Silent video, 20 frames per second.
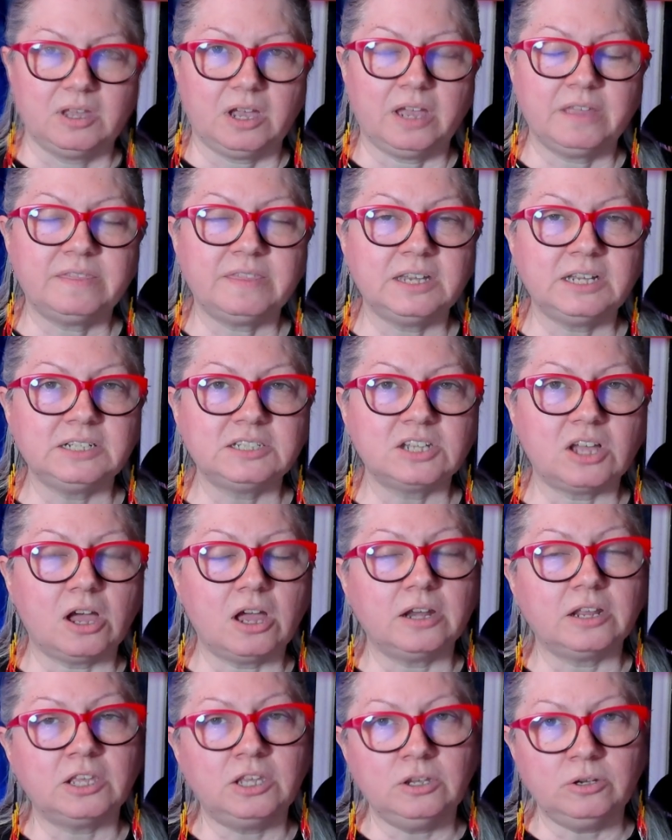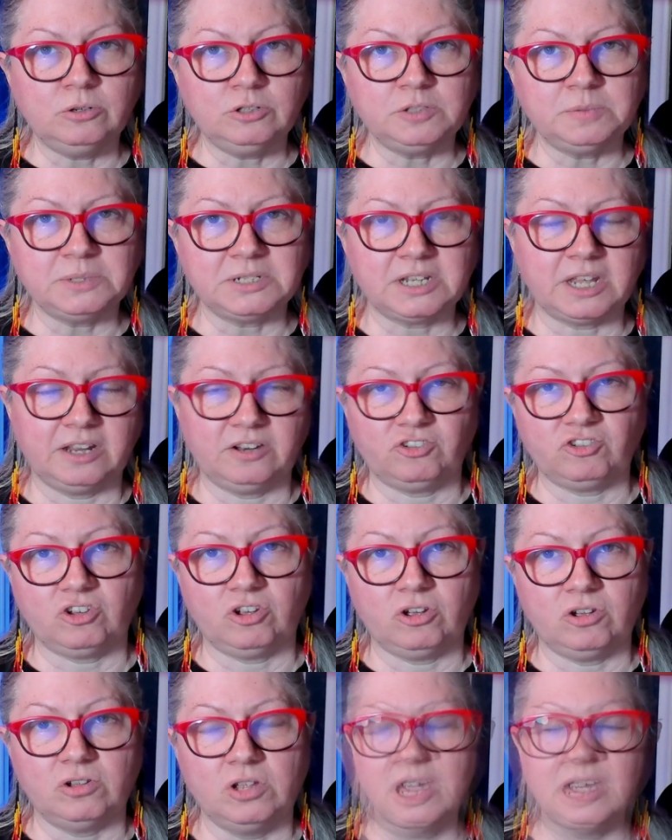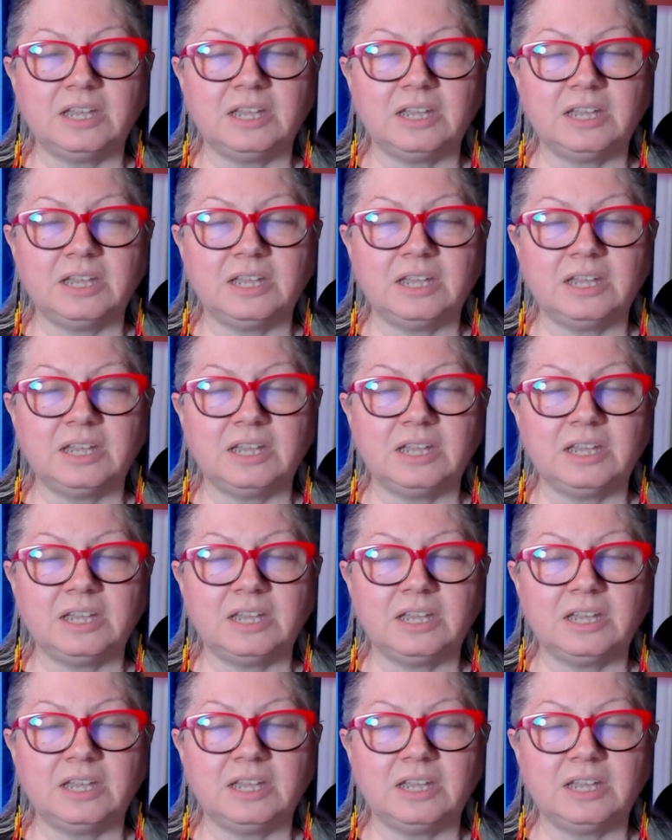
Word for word: I think it's got huge potential,